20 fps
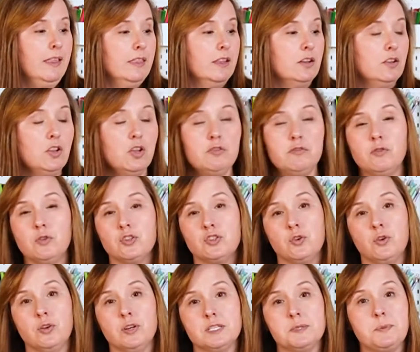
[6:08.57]
The
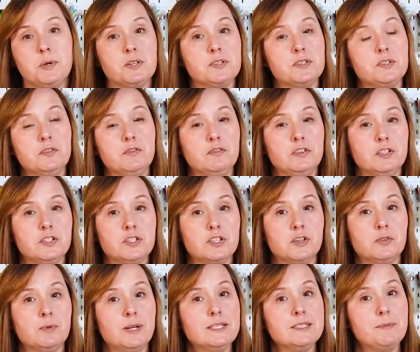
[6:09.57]
Glowforge Aura's personal
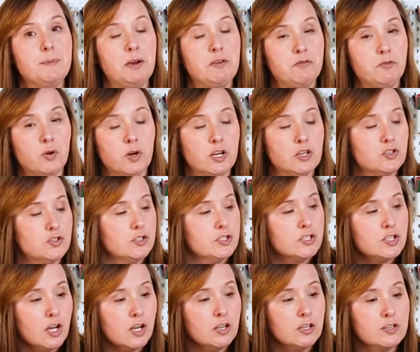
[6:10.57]
filter runs about
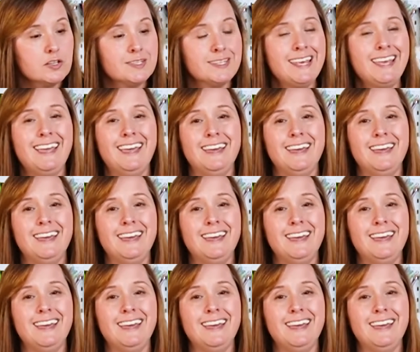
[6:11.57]
$400,